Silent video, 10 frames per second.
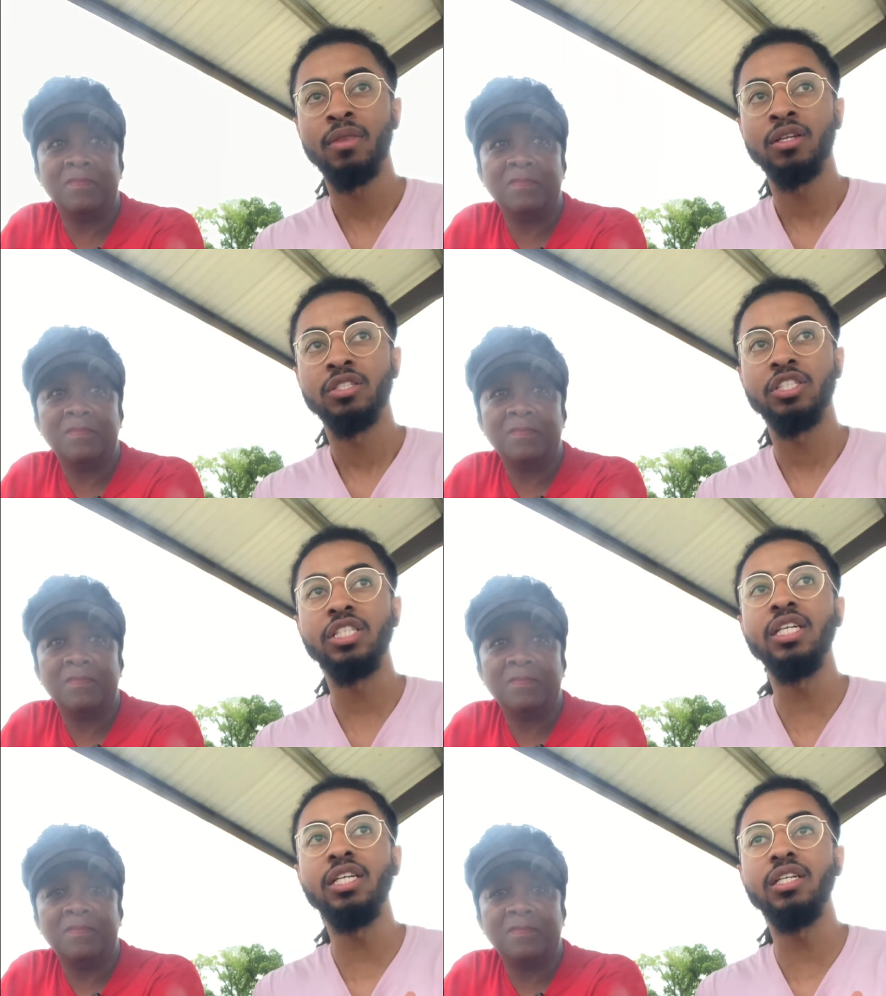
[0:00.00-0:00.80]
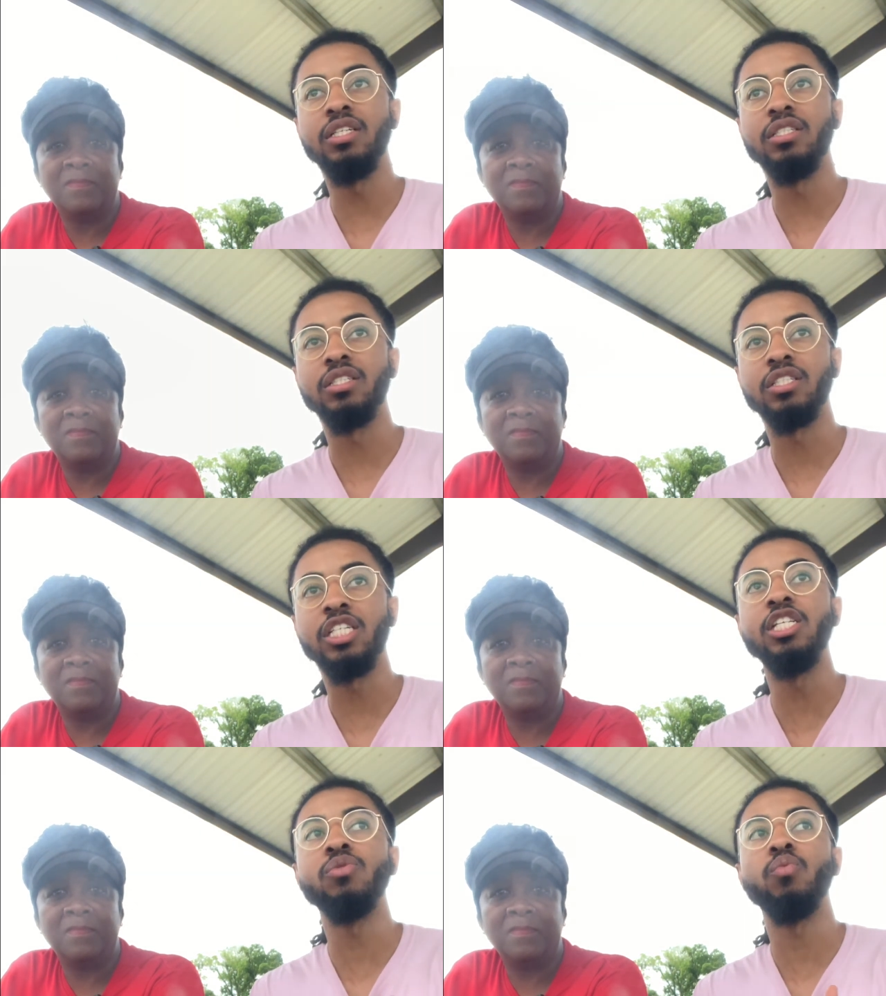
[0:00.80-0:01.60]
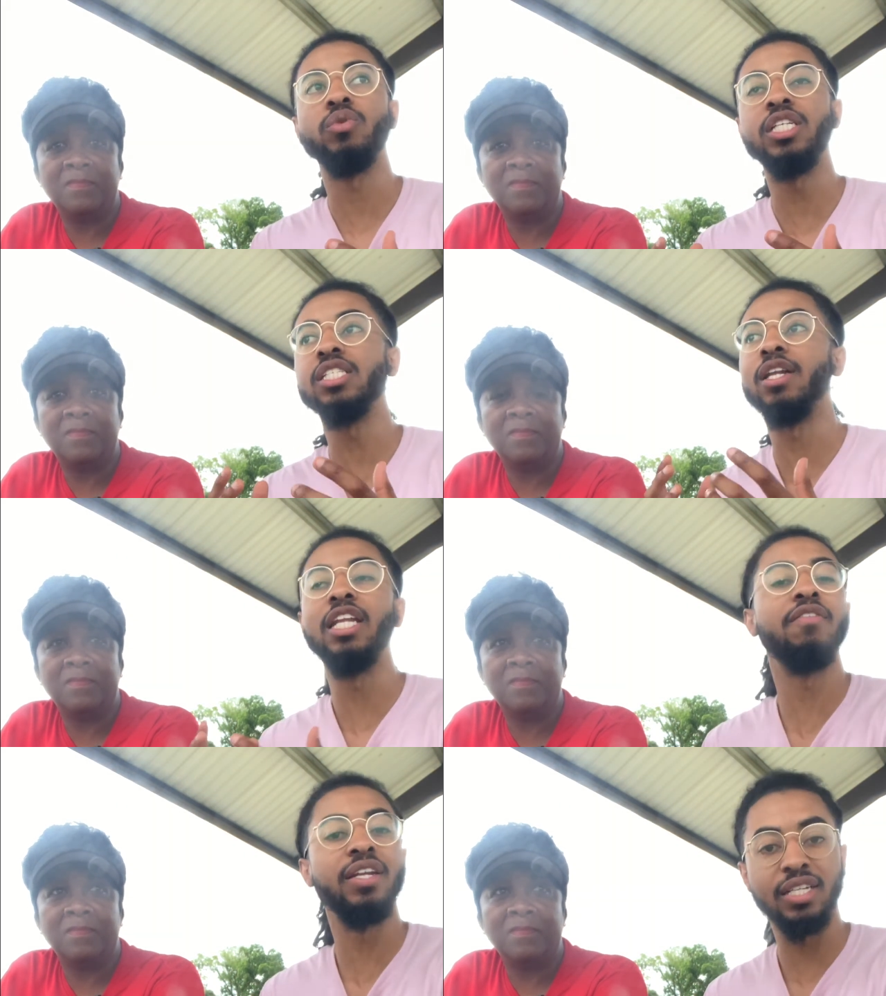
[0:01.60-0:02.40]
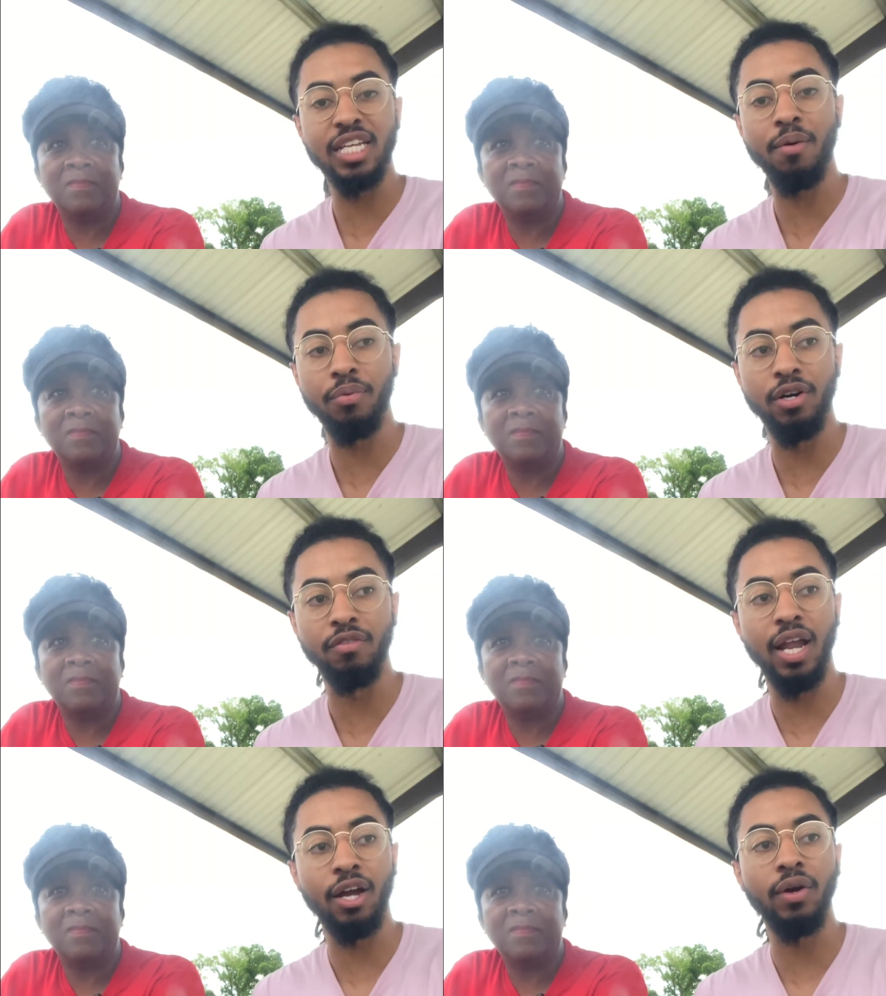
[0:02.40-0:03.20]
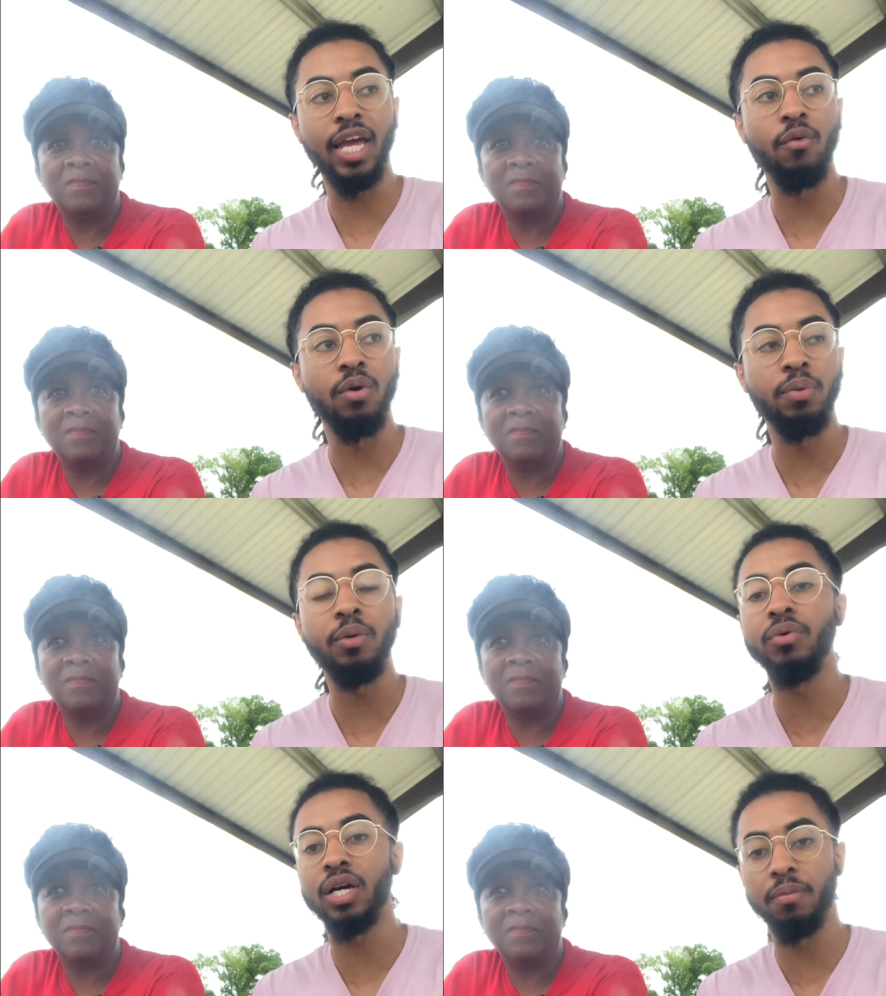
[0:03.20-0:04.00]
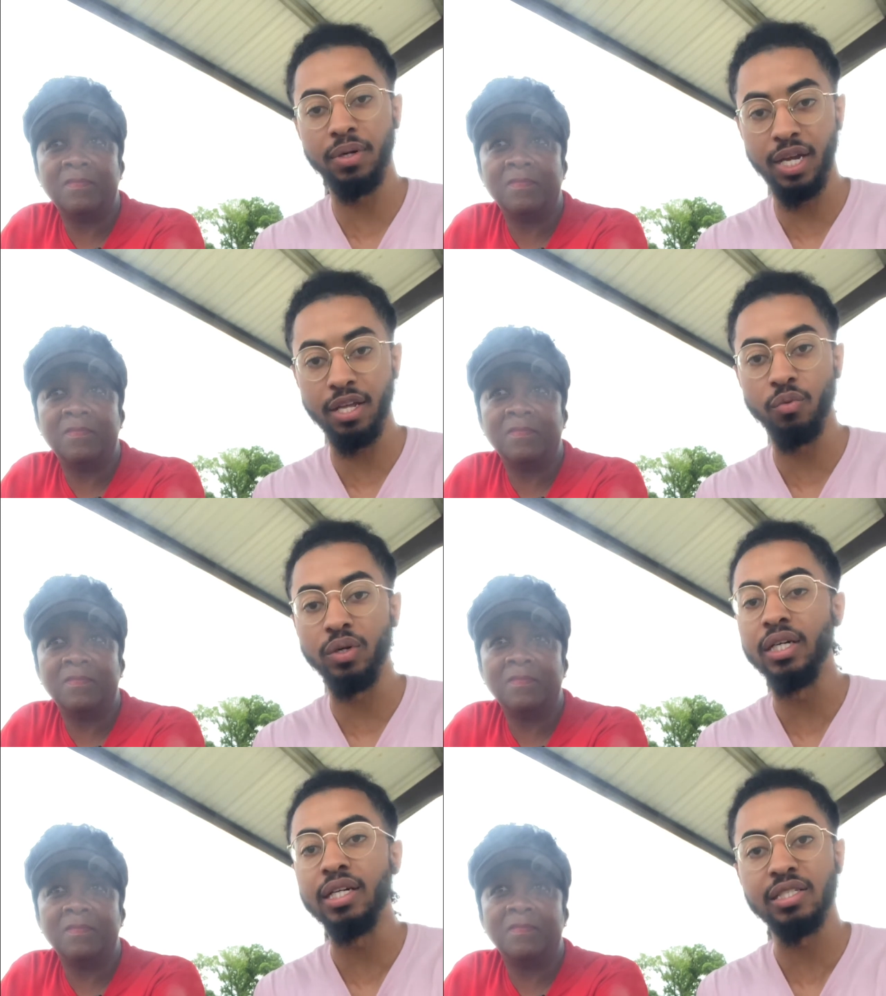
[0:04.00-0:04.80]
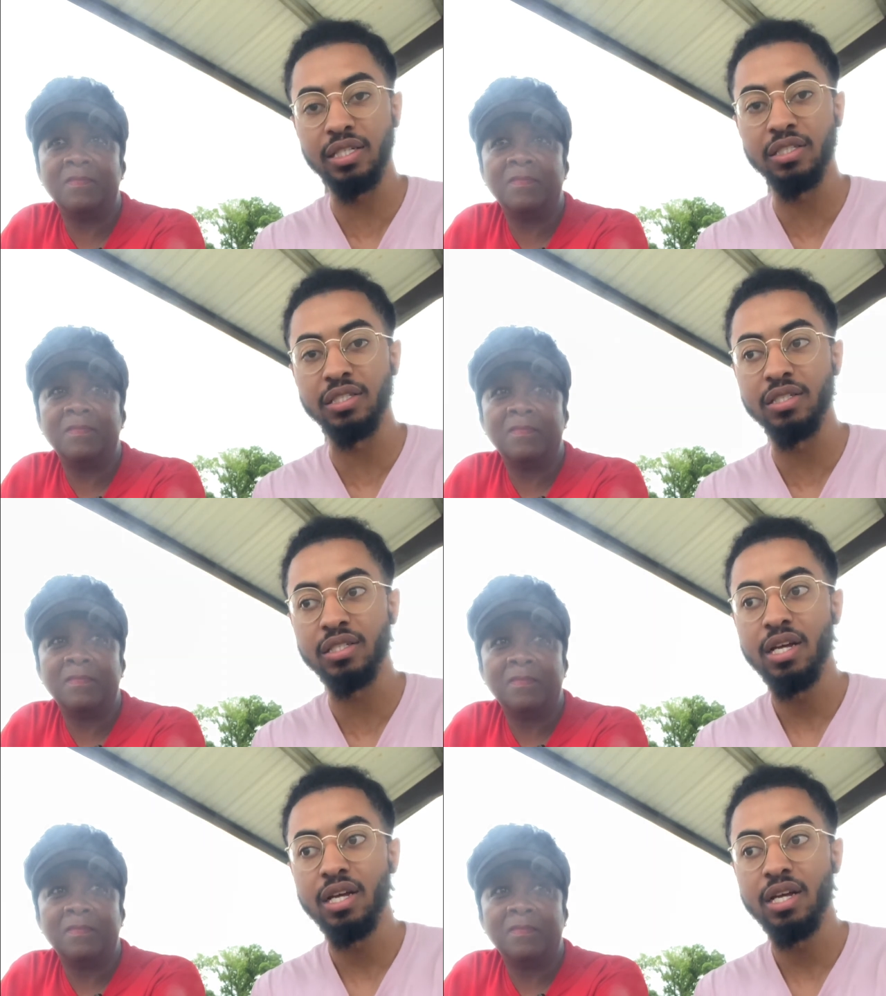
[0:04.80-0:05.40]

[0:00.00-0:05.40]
Speaker 1: she she's she's a living example of like, okay, when people come together with good intentions,